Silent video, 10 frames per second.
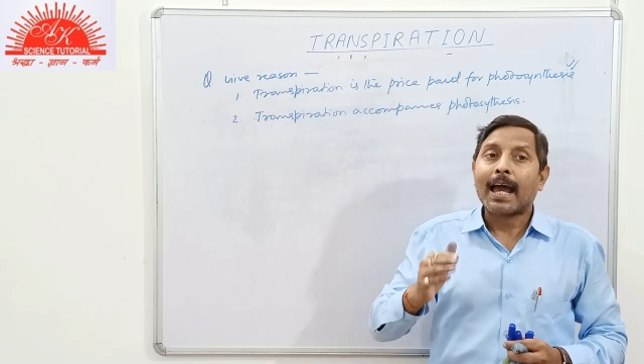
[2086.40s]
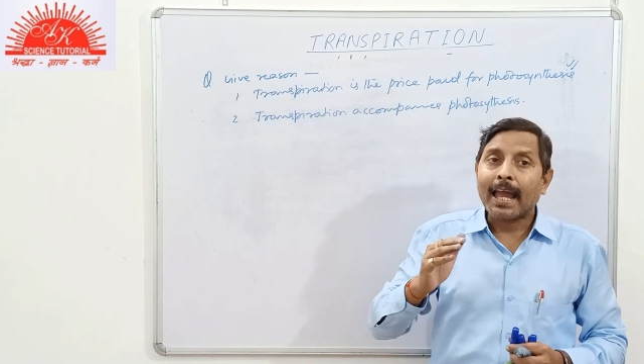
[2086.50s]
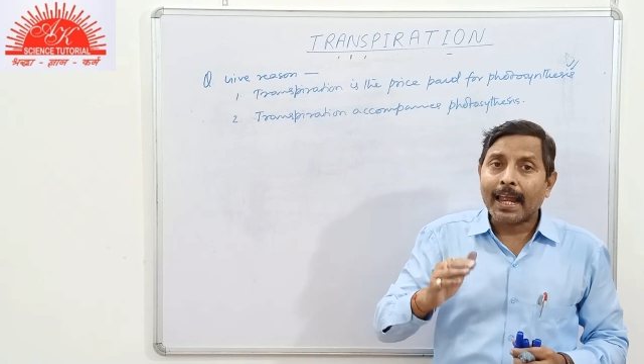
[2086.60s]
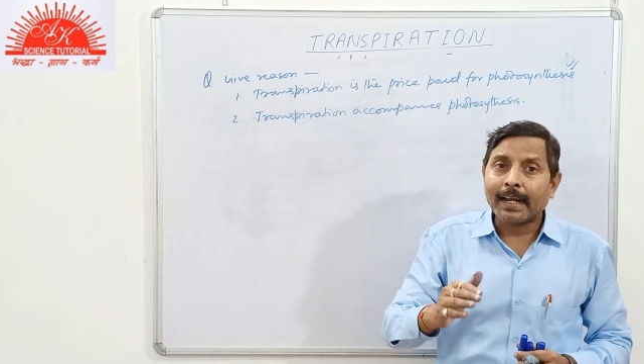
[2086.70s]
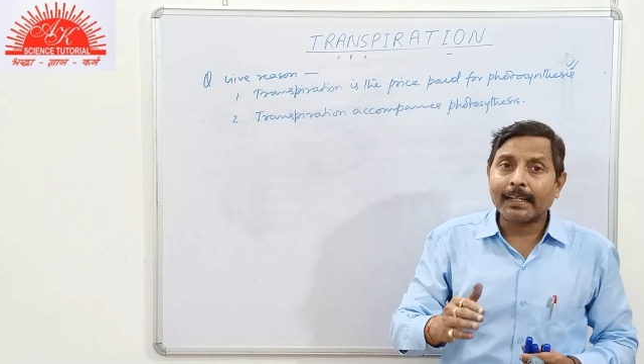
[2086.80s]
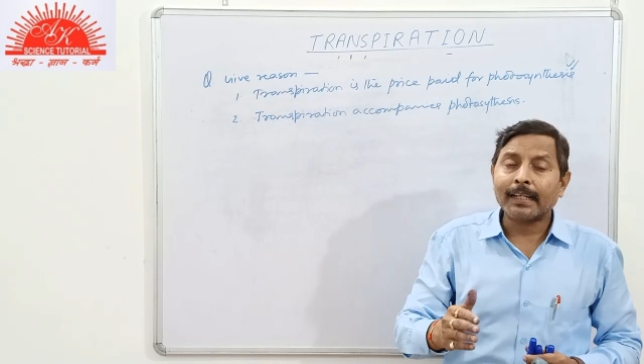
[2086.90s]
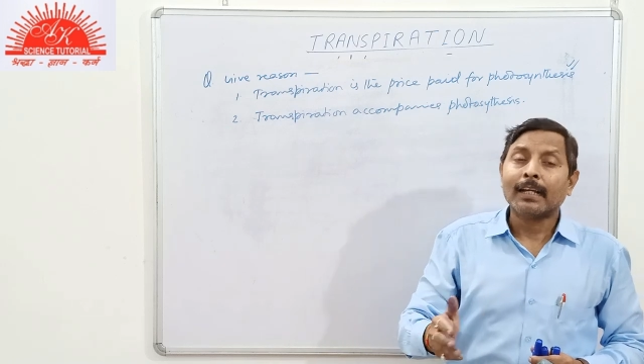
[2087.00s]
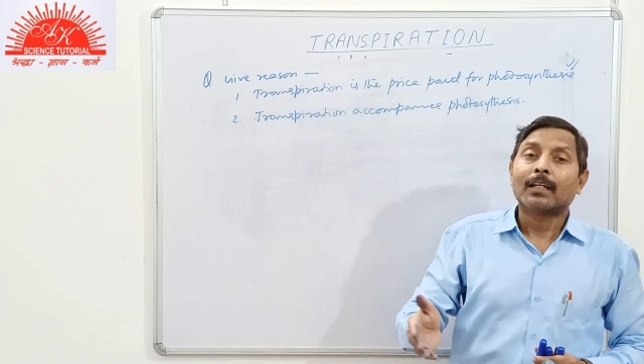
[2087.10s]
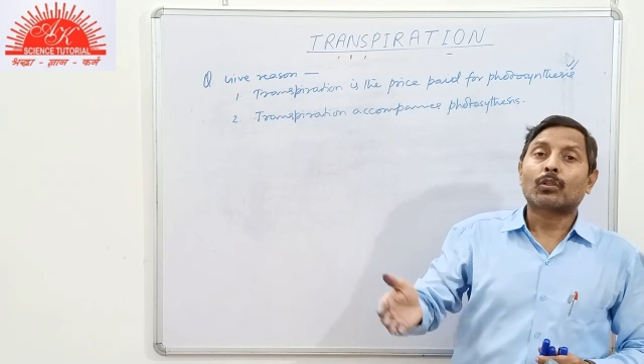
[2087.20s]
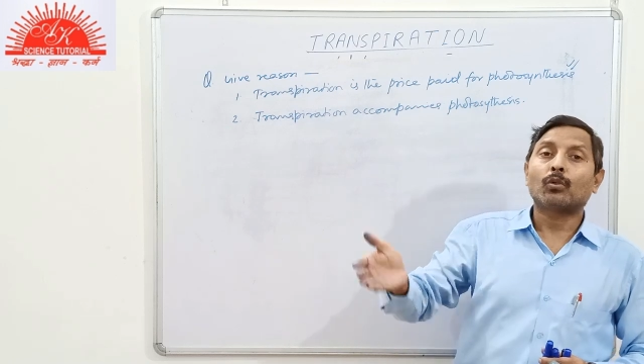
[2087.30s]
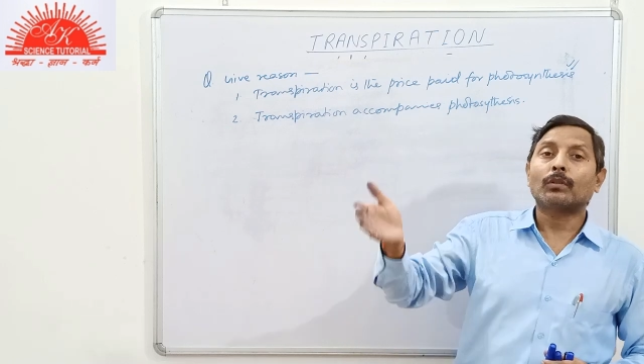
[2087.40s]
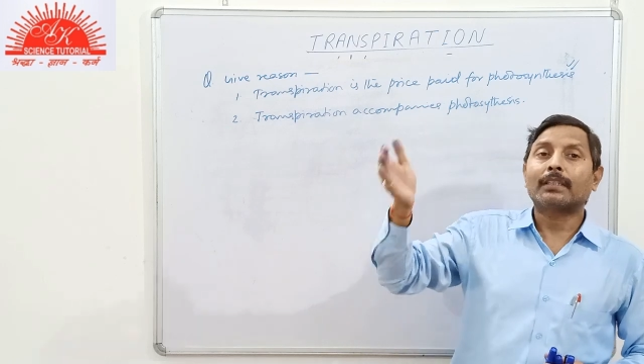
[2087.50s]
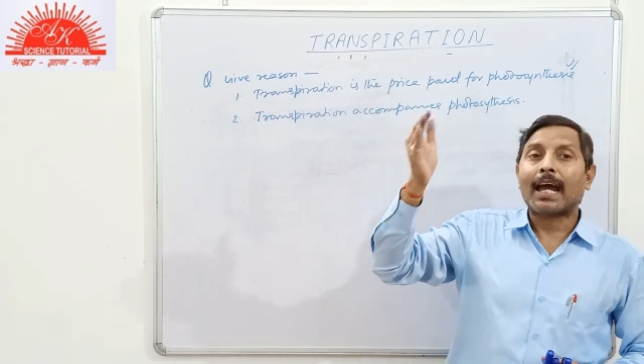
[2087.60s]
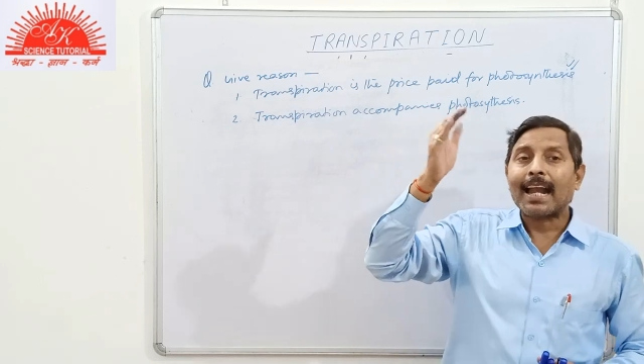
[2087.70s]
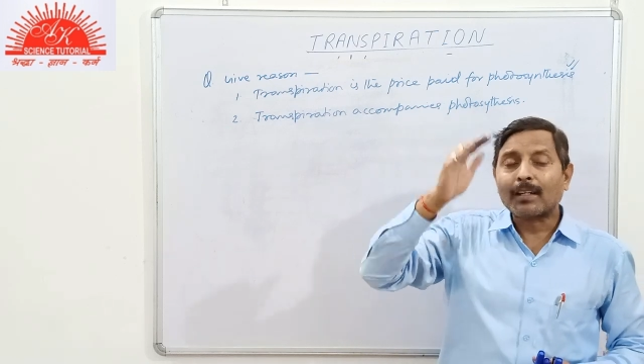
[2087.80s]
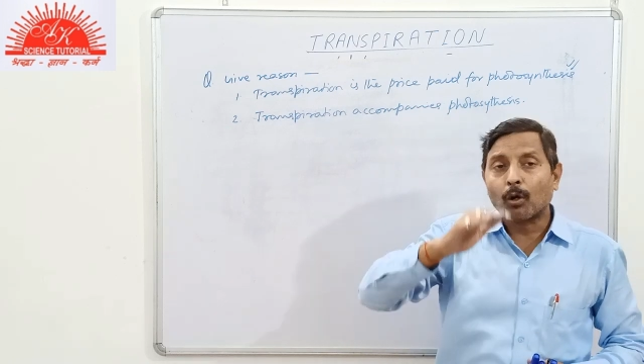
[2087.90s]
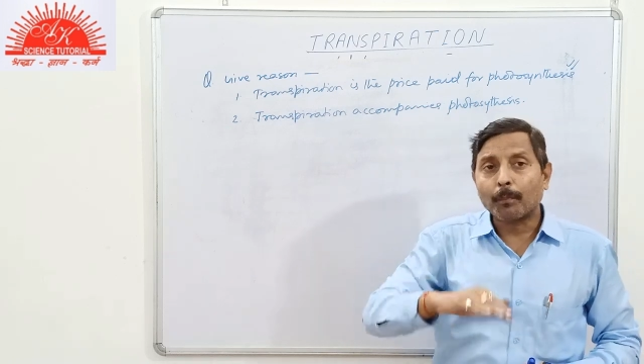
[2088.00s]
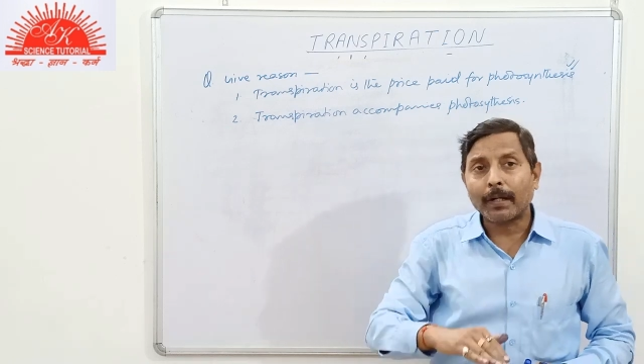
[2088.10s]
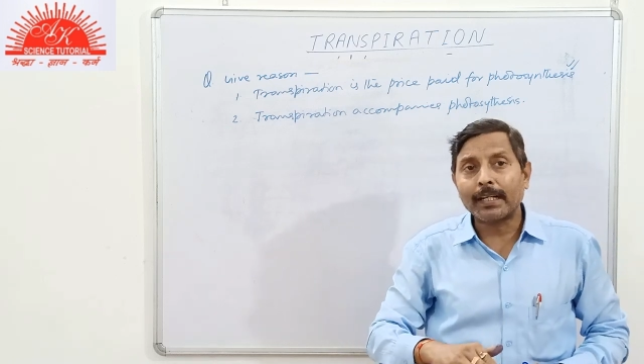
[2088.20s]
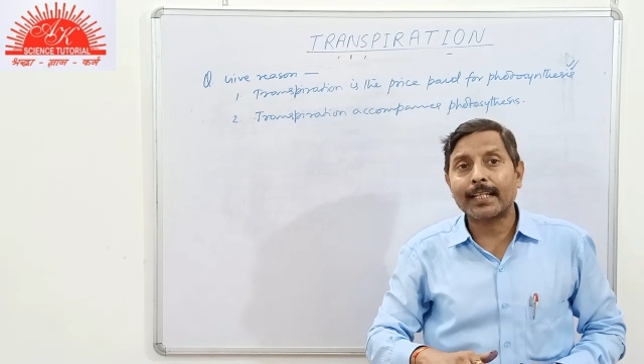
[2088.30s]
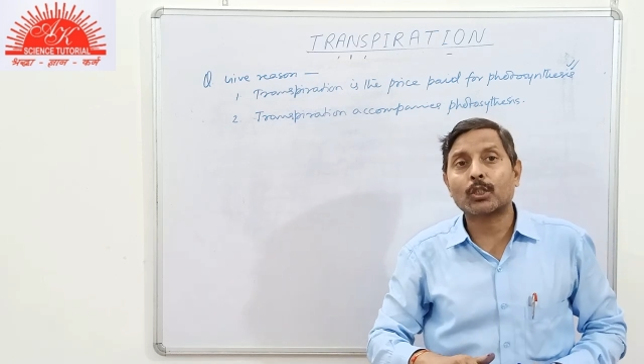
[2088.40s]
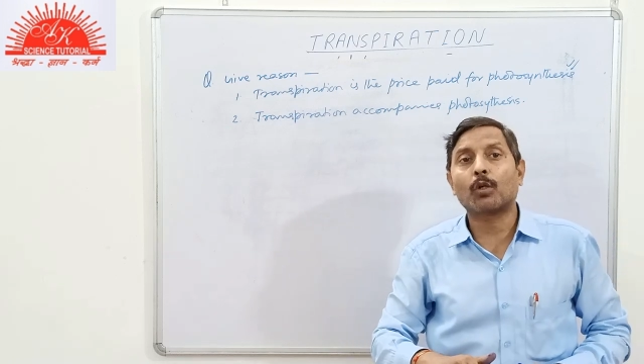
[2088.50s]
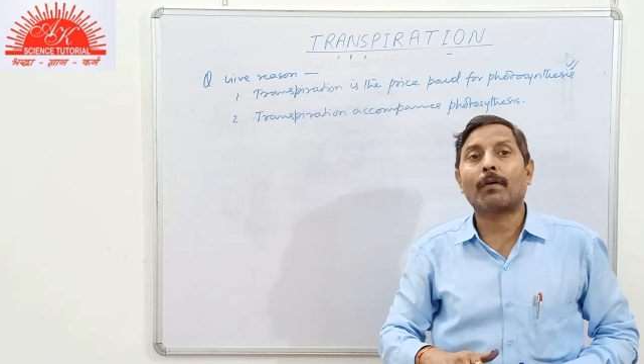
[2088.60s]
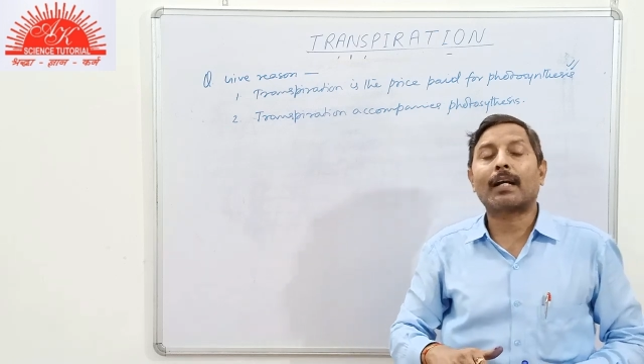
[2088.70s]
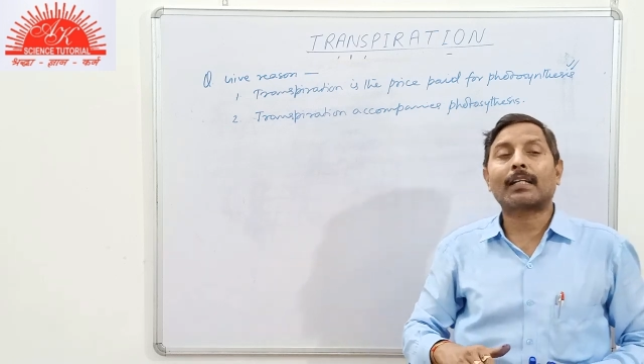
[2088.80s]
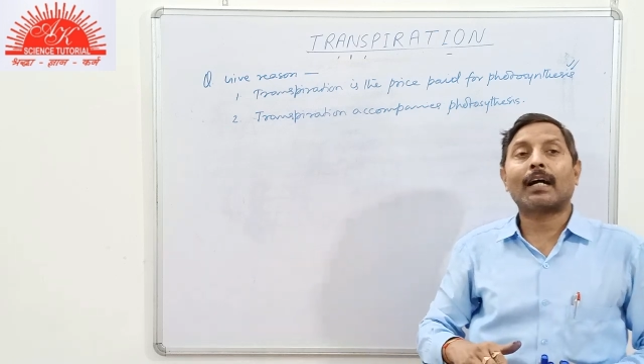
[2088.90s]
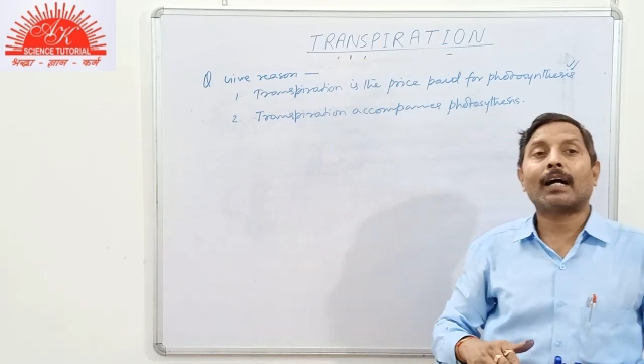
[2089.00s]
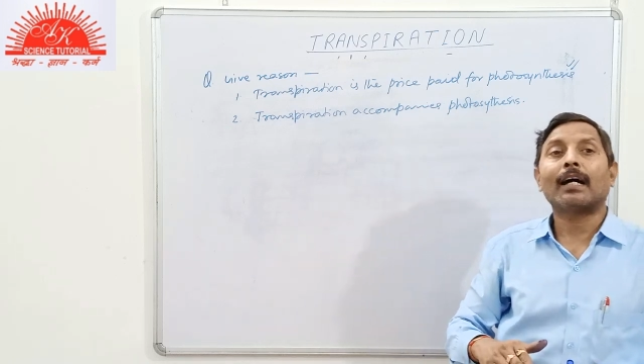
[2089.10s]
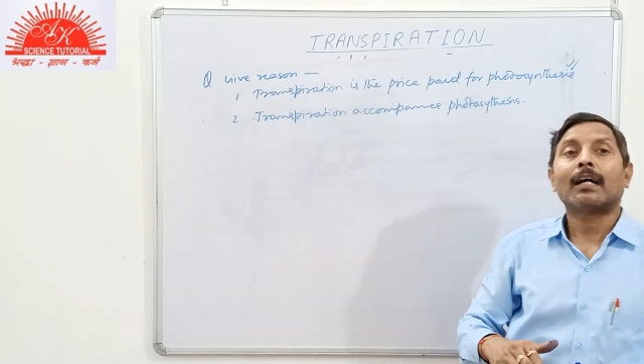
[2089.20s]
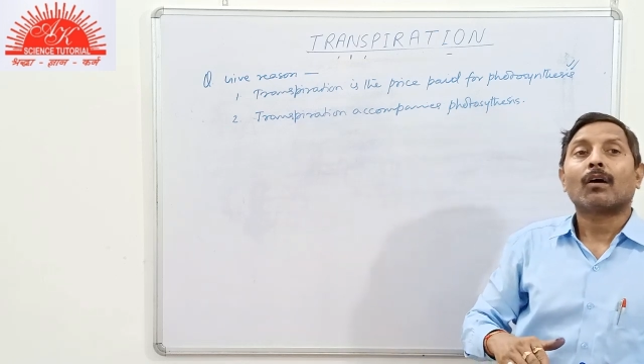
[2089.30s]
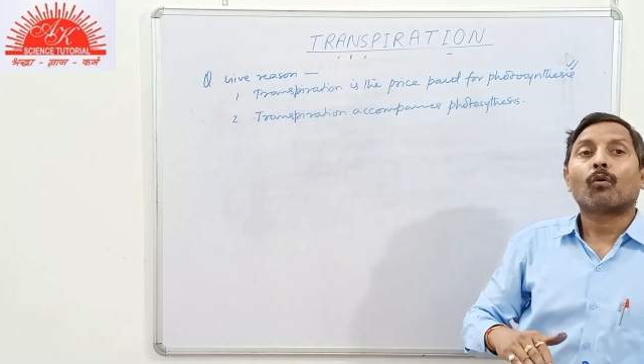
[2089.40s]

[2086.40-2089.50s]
and through that opened stomata,